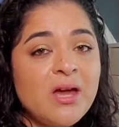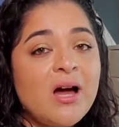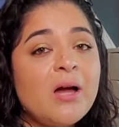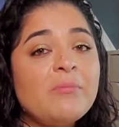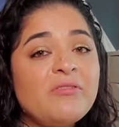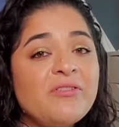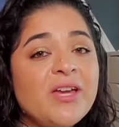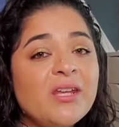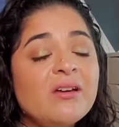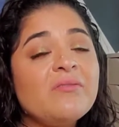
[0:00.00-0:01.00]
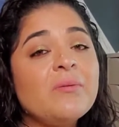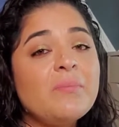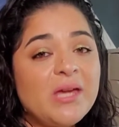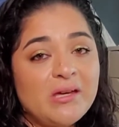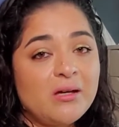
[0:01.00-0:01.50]
I'm a fan of the
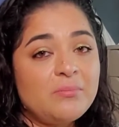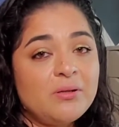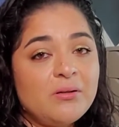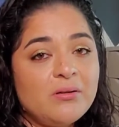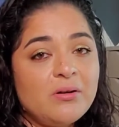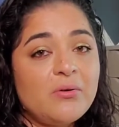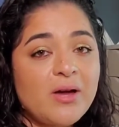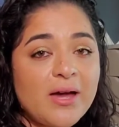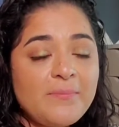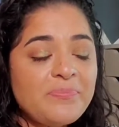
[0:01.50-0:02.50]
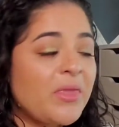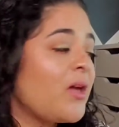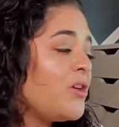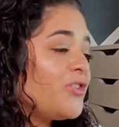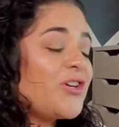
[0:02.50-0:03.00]
makeup. Okay?
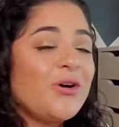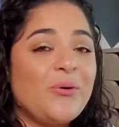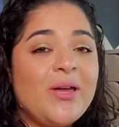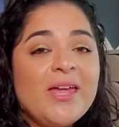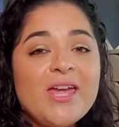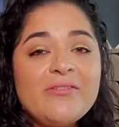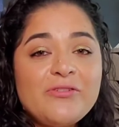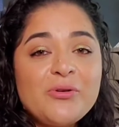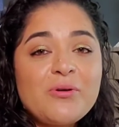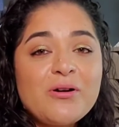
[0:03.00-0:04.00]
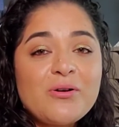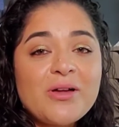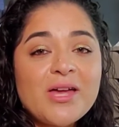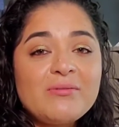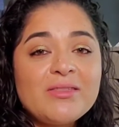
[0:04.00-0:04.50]
So, if you are
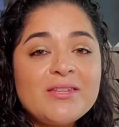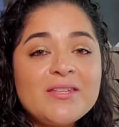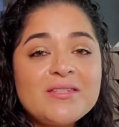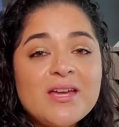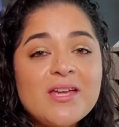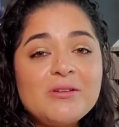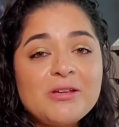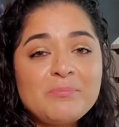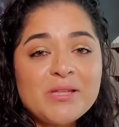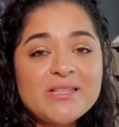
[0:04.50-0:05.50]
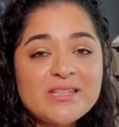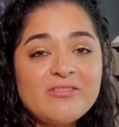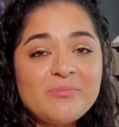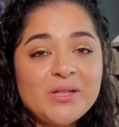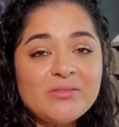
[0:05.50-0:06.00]
okay with this, please give
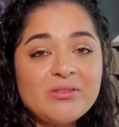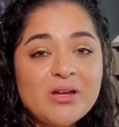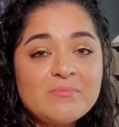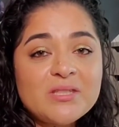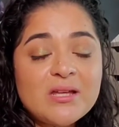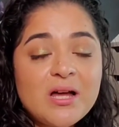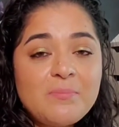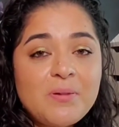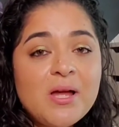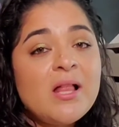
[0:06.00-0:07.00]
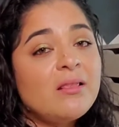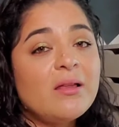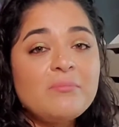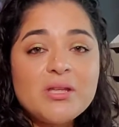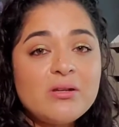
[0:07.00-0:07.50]
me a thumbs up.
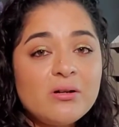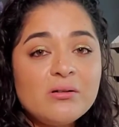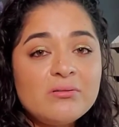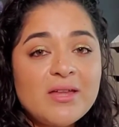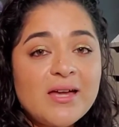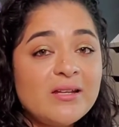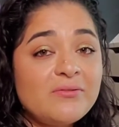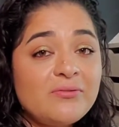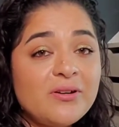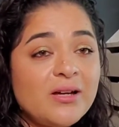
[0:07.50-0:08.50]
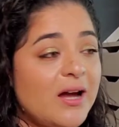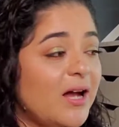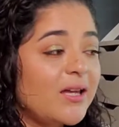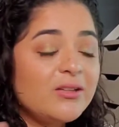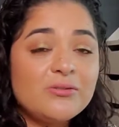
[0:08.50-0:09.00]
Let me know that if
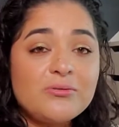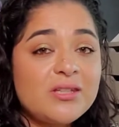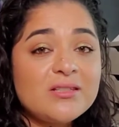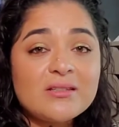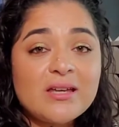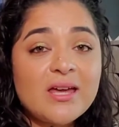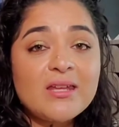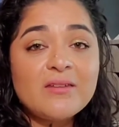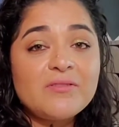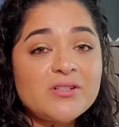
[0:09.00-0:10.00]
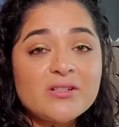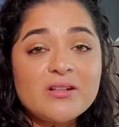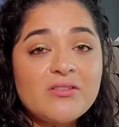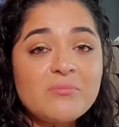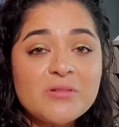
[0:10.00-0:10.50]
I do these again, if there's
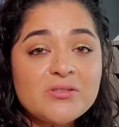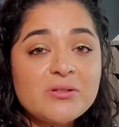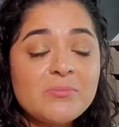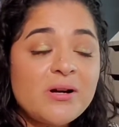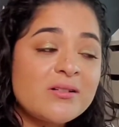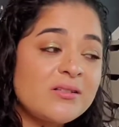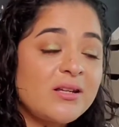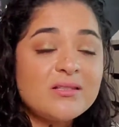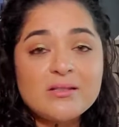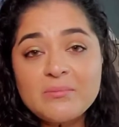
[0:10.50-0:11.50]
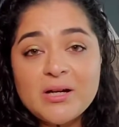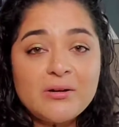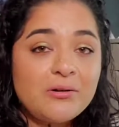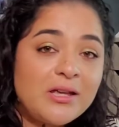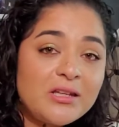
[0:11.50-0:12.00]
another mystery box and I somehow
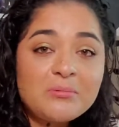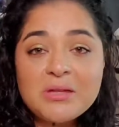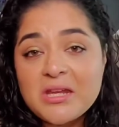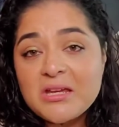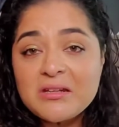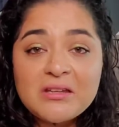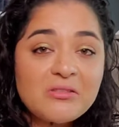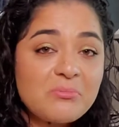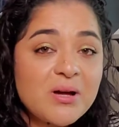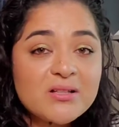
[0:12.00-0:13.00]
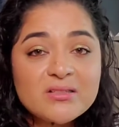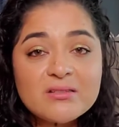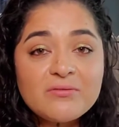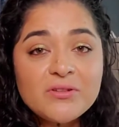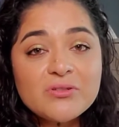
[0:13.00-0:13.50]
end up getting another box in the
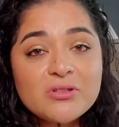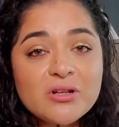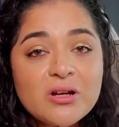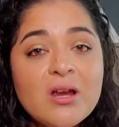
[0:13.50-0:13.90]
future.